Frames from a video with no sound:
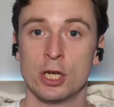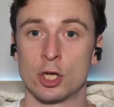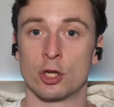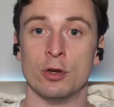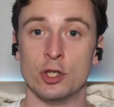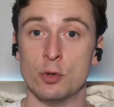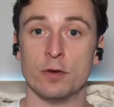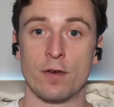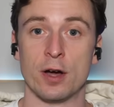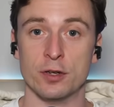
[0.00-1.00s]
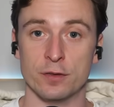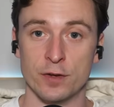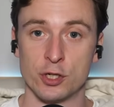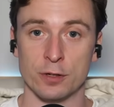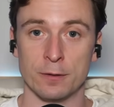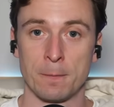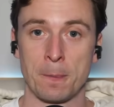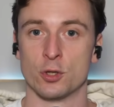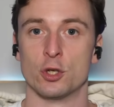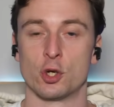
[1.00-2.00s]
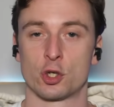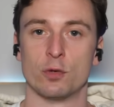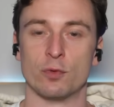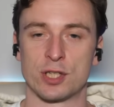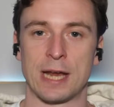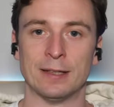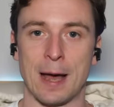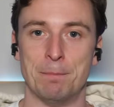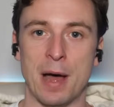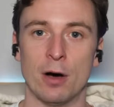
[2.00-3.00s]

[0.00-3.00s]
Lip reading: could go and unify the division so that Josh could retain that